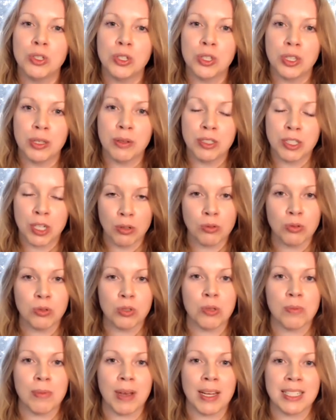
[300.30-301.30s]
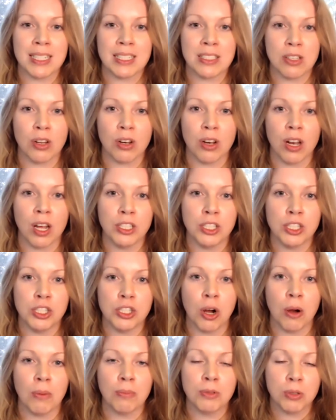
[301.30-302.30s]
to the Total Somatics online
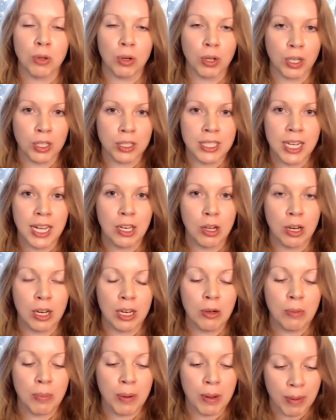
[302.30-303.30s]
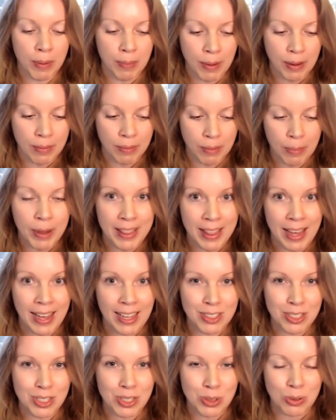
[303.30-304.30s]
shop. So I'm going to tell you a little bit of
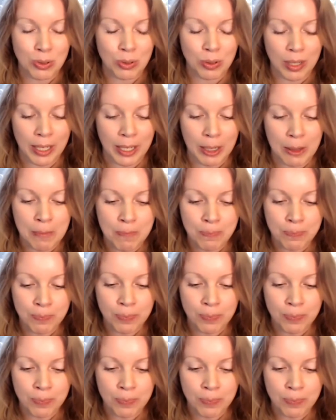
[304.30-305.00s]
that shortly.